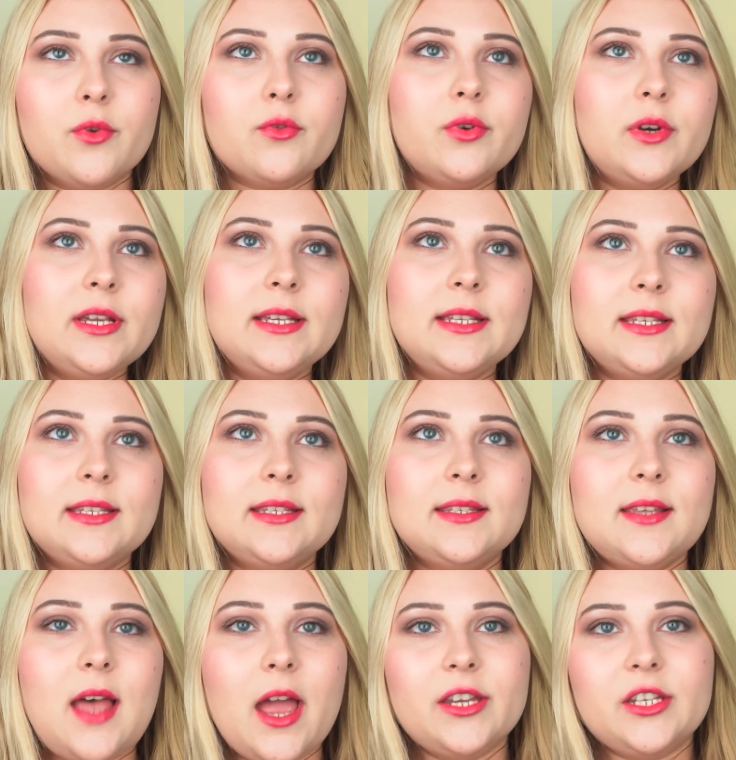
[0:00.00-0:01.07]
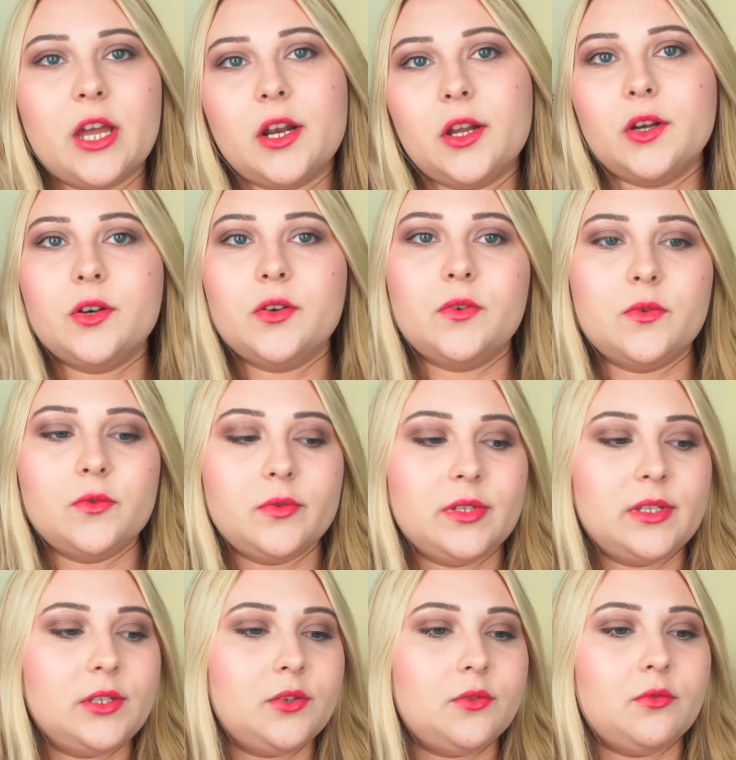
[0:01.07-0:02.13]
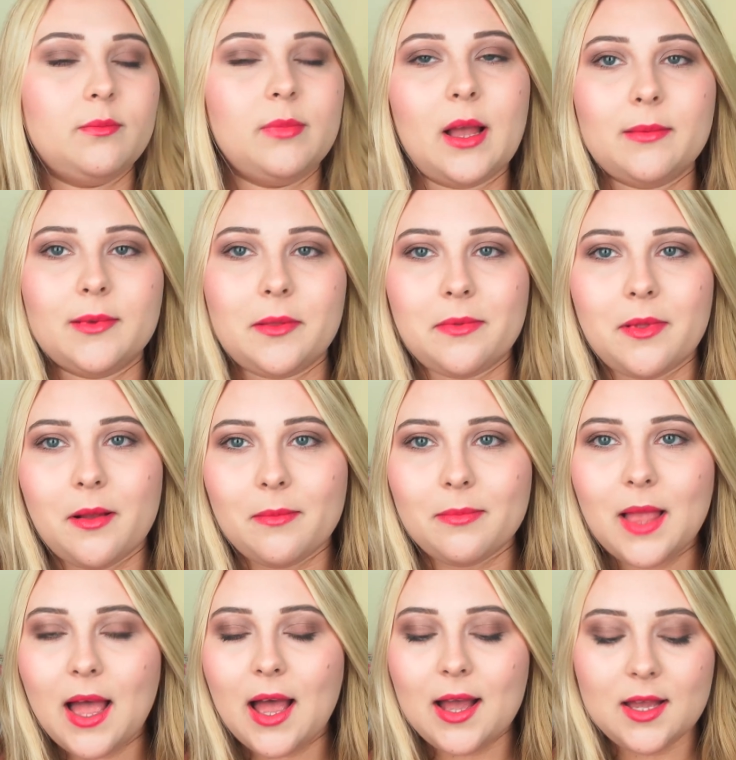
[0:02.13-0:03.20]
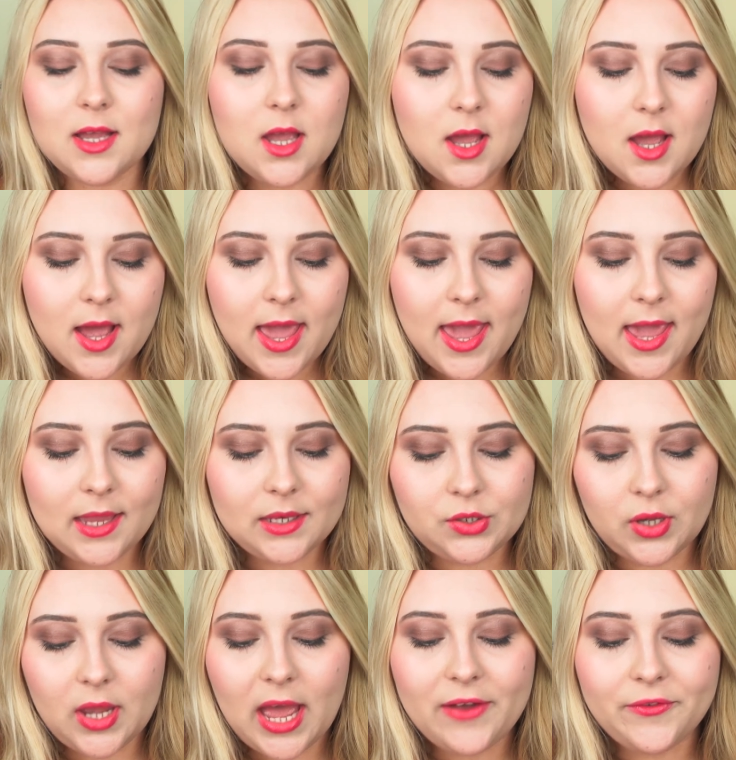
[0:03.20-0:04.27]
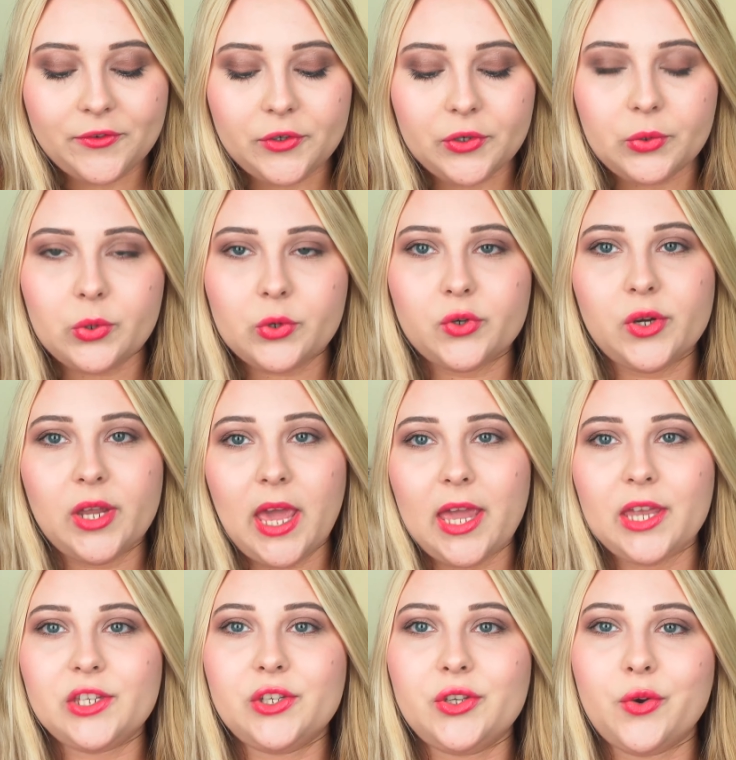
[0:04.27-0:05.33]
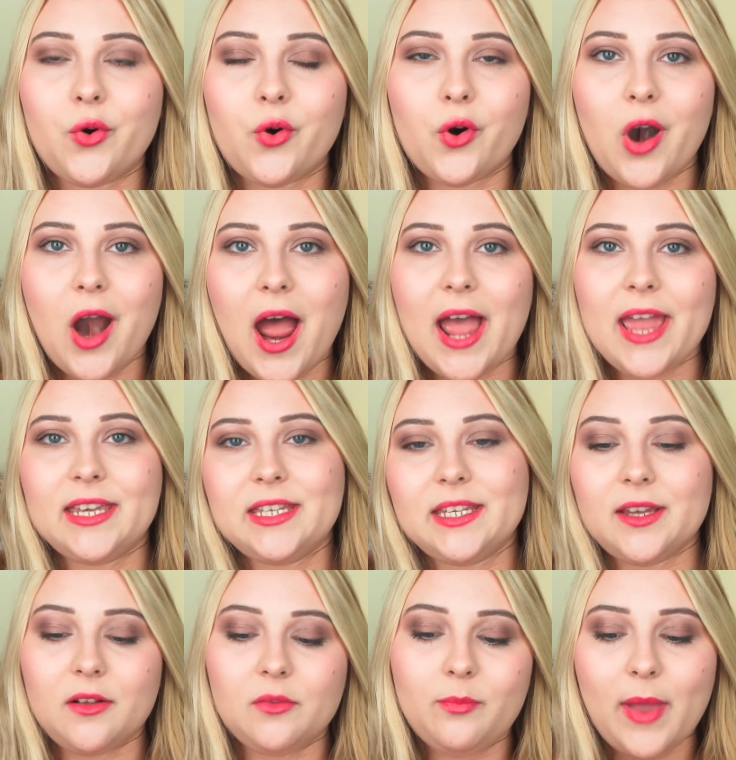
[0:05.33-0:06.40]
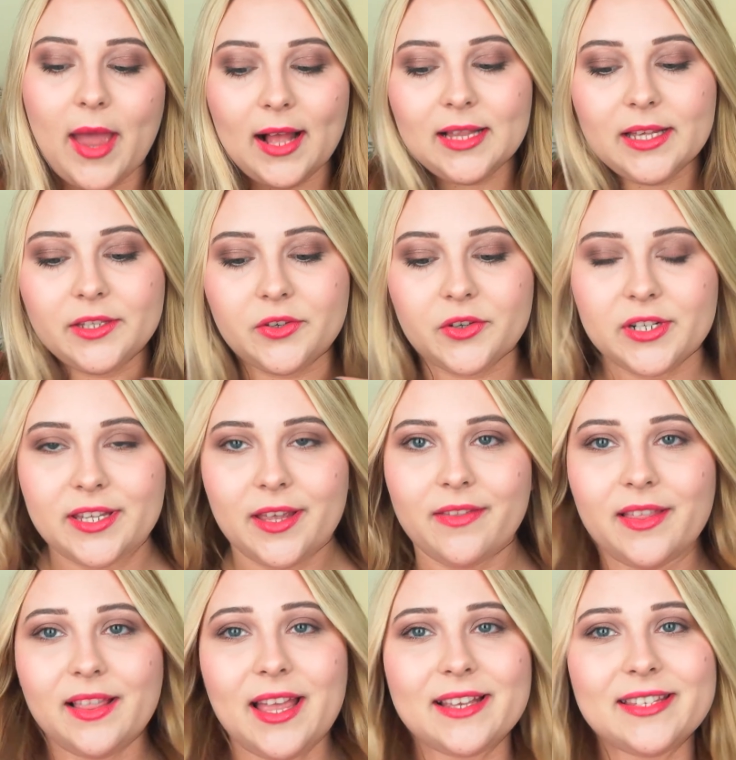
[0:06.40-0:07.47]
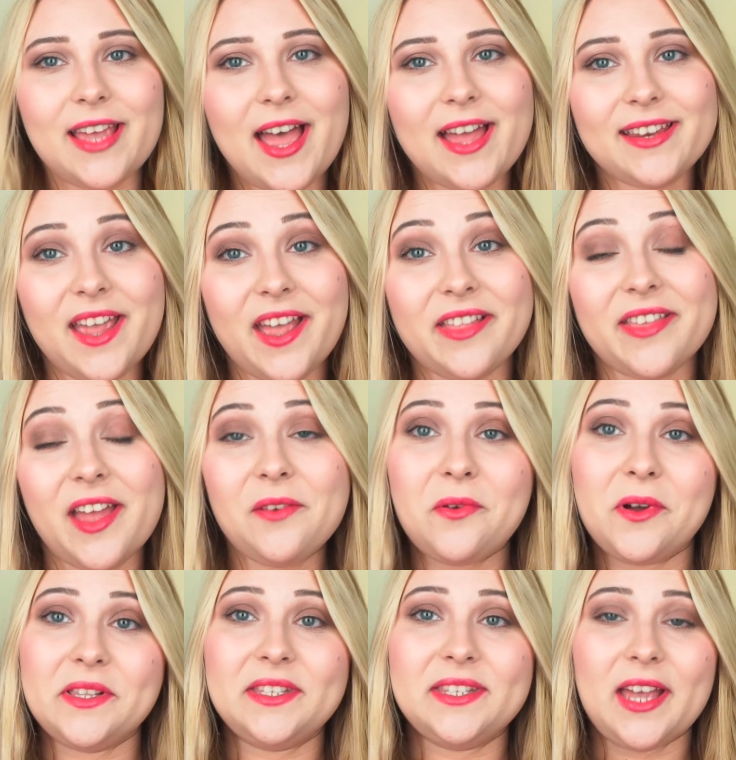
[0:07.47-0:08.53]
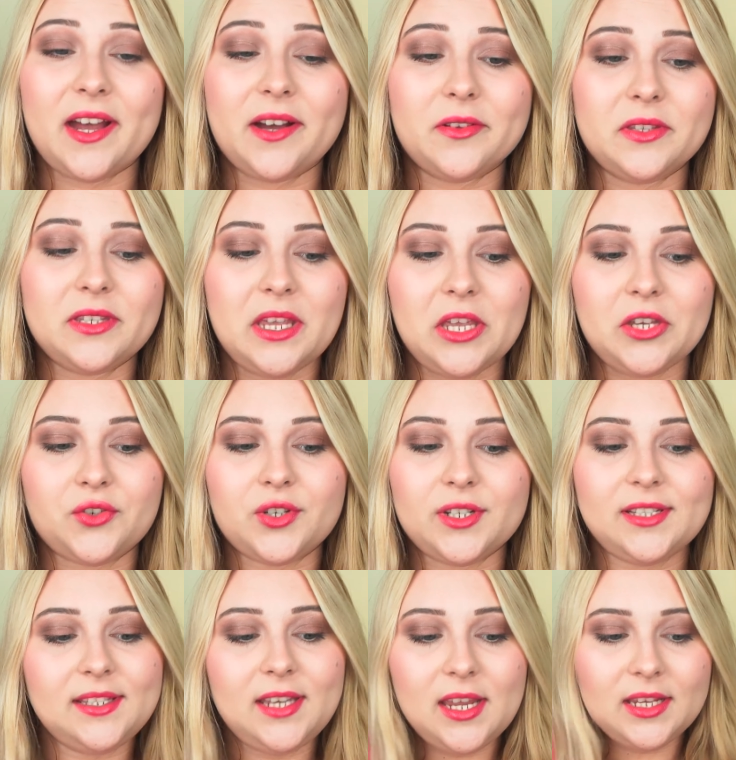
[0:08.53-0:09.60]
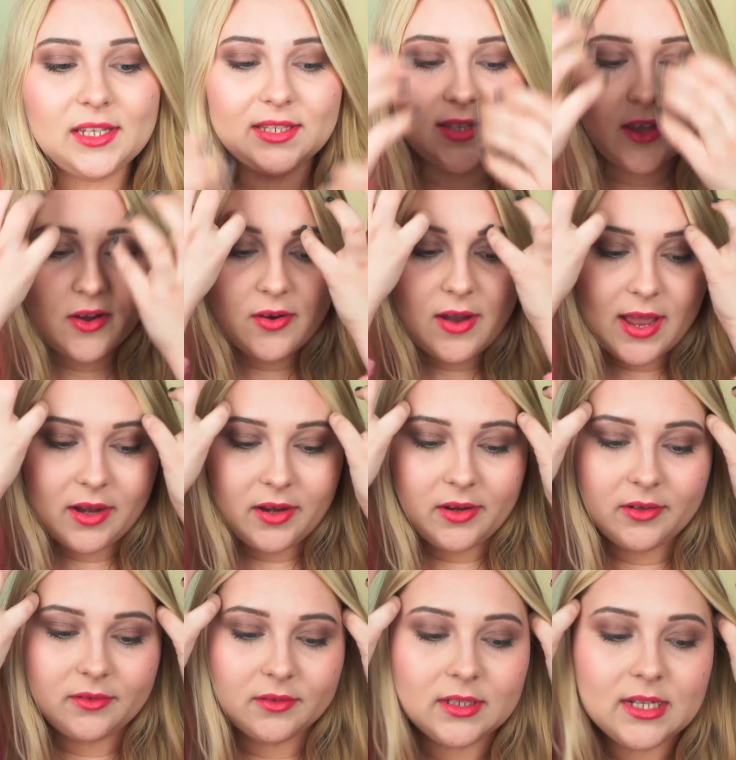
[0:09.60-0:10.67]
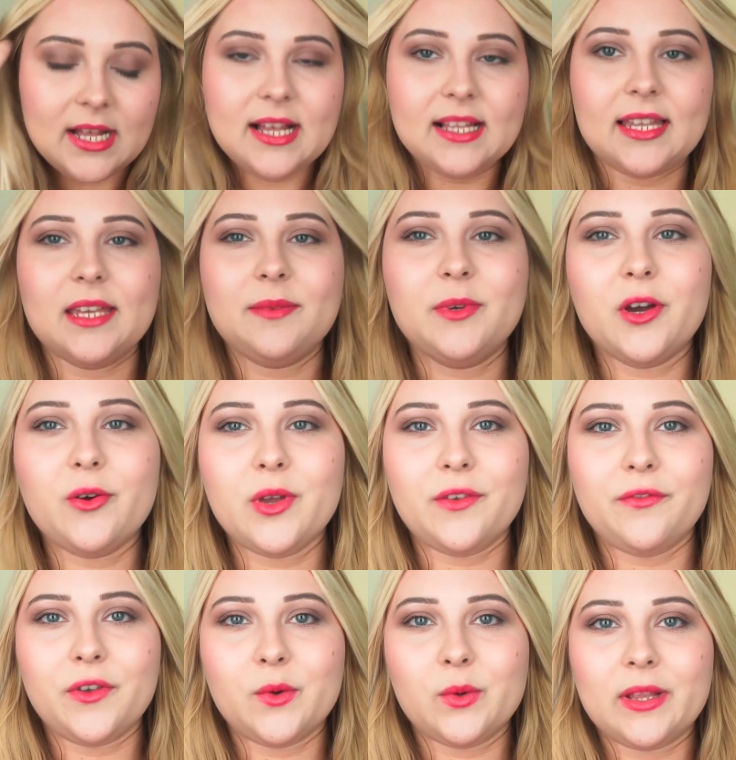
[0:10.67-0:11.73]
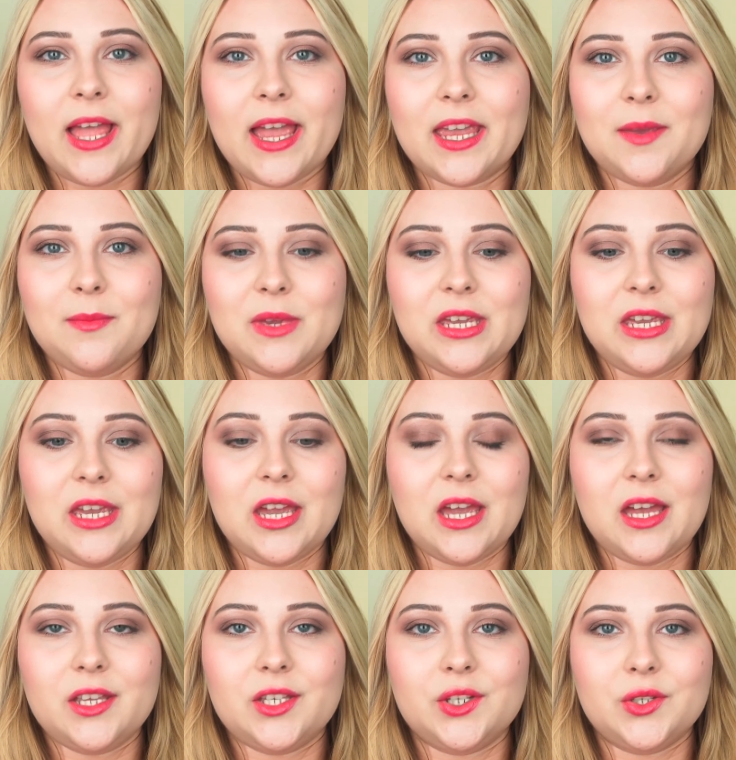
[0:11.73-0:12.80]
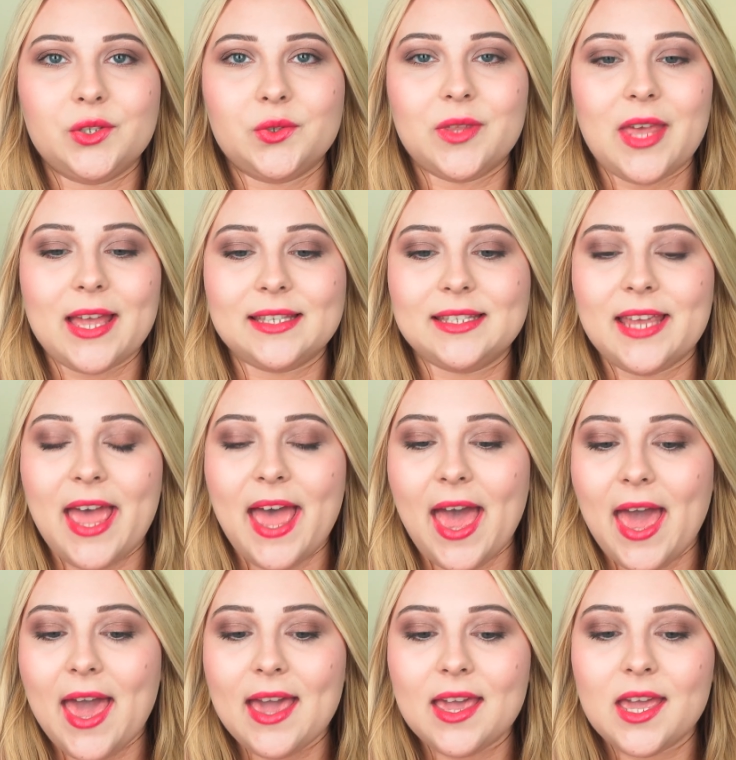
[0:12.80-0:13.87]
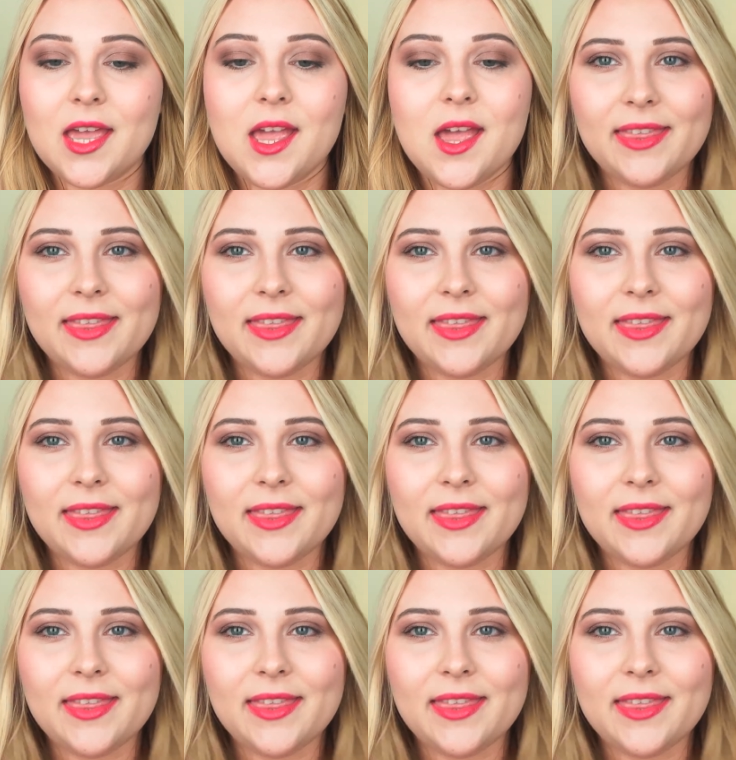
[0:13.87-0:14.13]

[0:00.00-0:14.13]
crease eyeshadows, to blah blah blah blah, and you have to create your ideal palette or something like that, and that one sounds interesting. So I don't know, let me know if you would like me to do that tag.